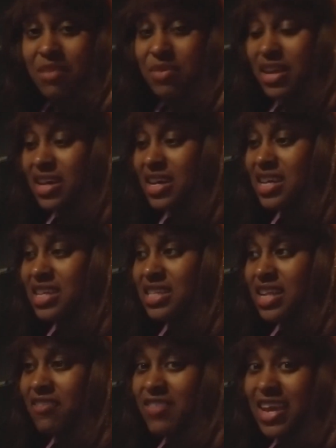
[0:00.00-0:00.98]
because
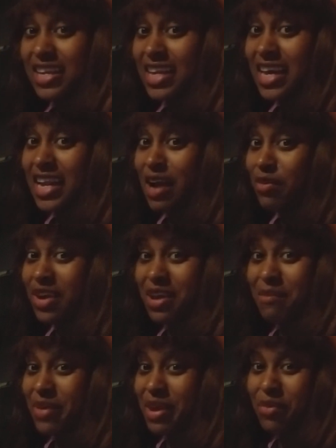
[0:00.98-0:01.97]
if they did, I
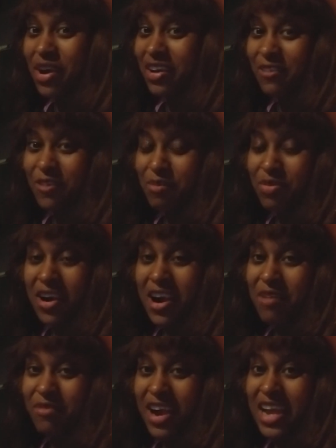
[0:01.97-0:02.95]
wouldn't be working for
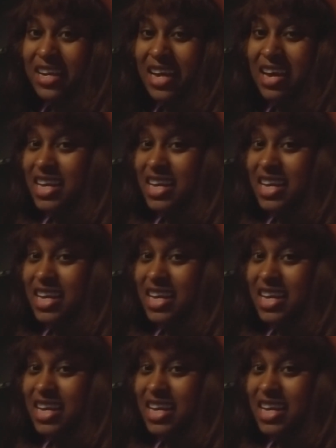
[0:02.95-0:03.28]
Prime right now.